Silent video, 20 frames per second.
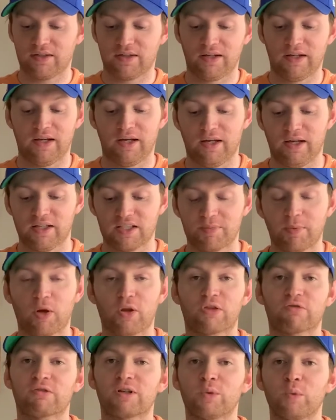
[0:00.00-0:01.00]
and it's
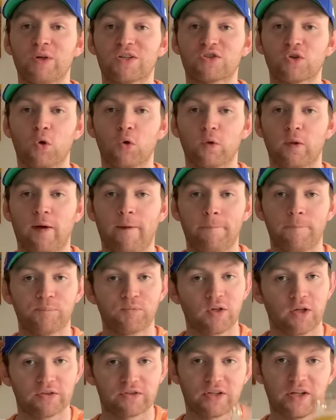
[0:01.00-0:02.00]
about 3 weeks old.
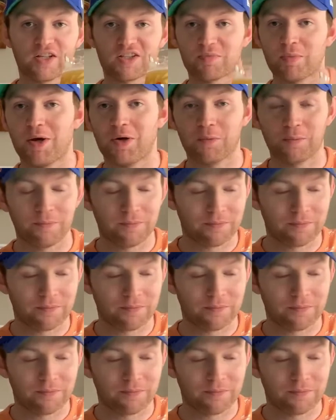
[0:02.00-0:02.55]
Let's get a smell.